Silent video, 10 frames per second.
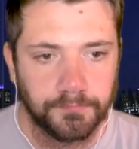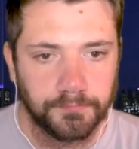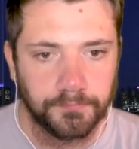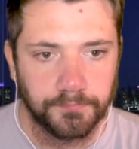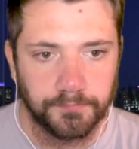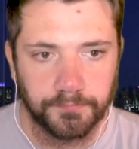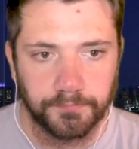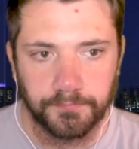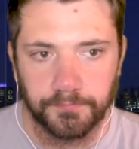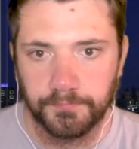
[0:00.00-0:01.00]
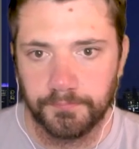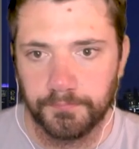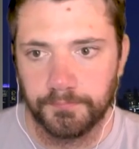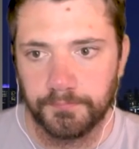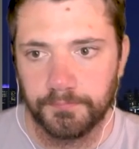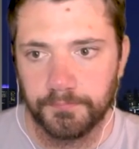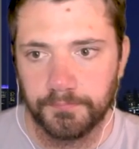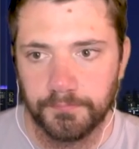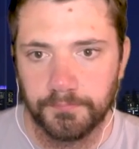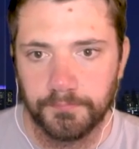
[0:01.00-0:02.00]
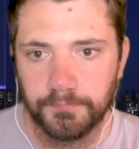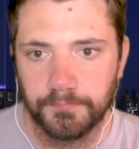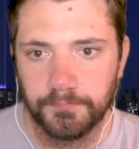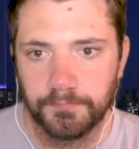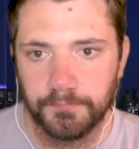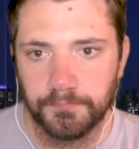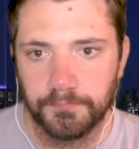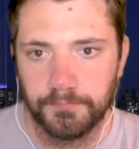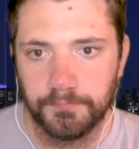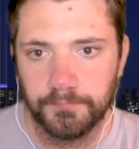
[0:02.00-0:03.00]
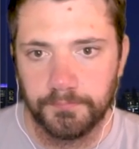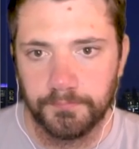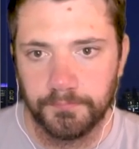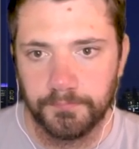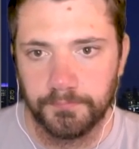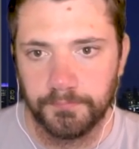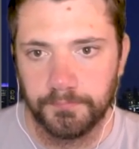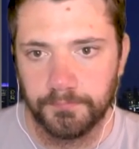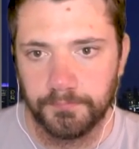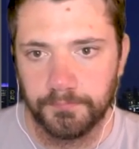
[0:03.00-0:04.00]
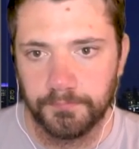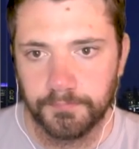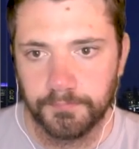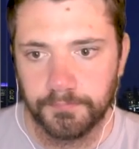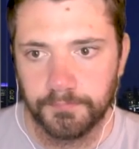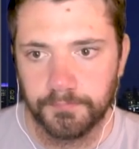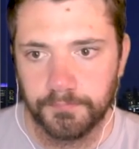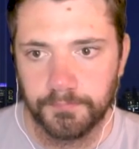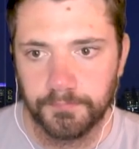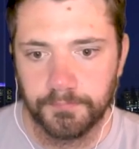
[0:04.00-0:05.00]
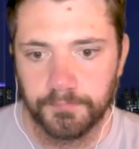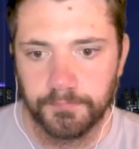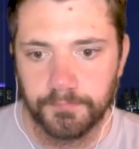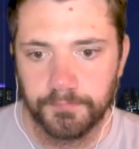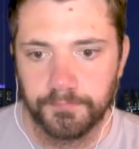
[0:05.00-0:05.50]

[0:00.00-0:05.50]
(not speaking)